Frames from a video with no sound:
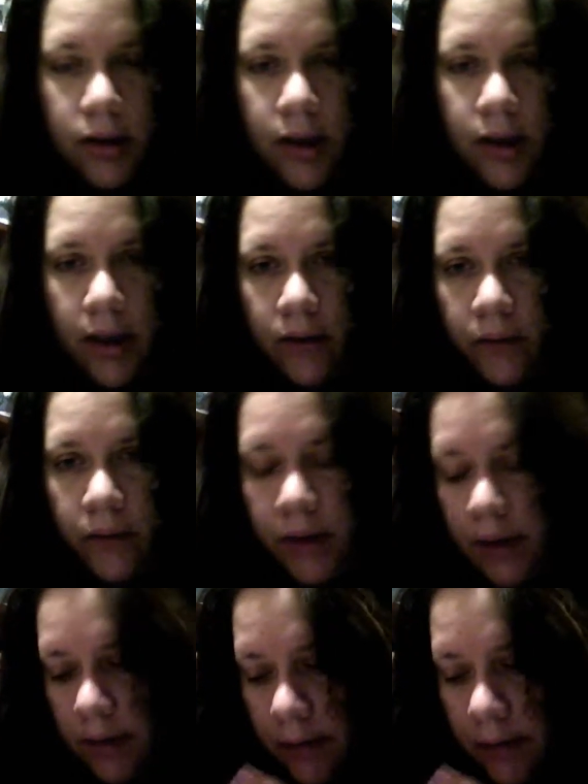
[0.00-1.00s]
Cat
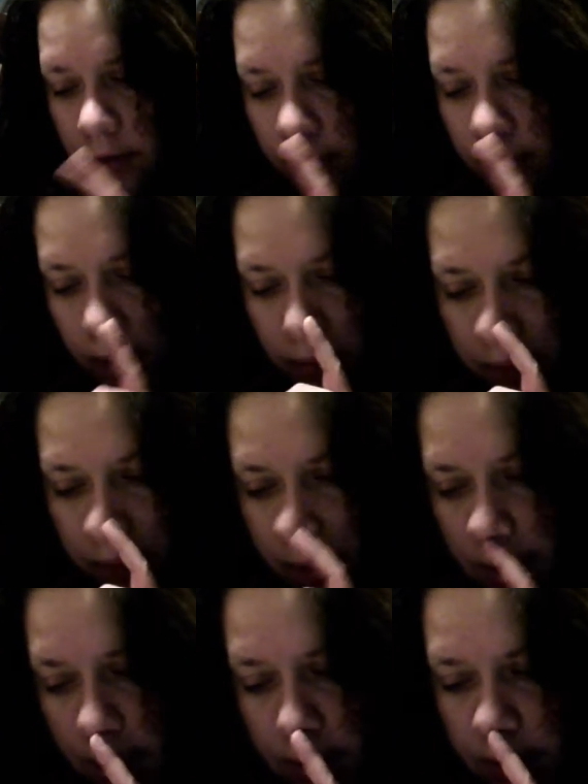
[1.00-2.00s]
wants to be fed, but
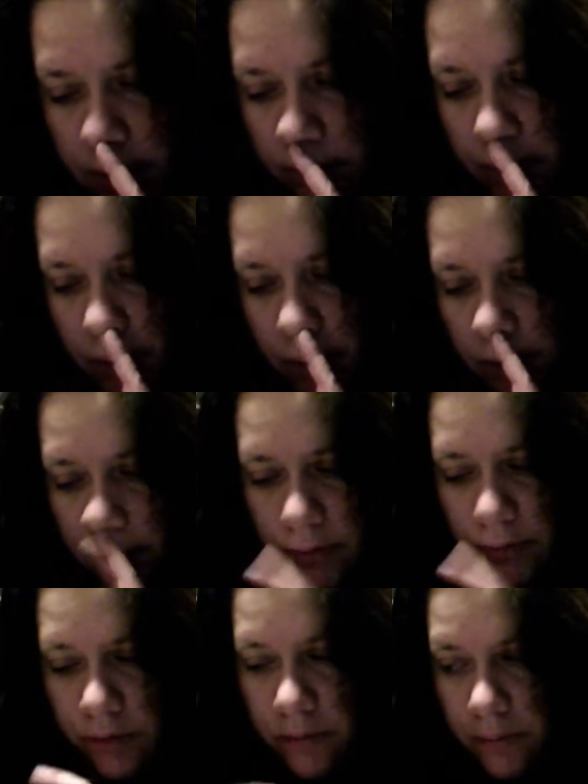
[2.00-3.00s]
he has to wait a
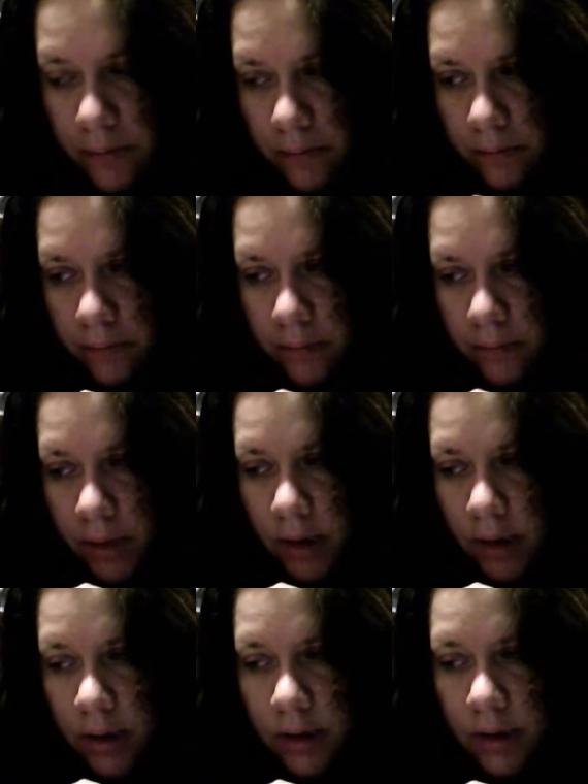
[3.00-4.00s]
few minutes.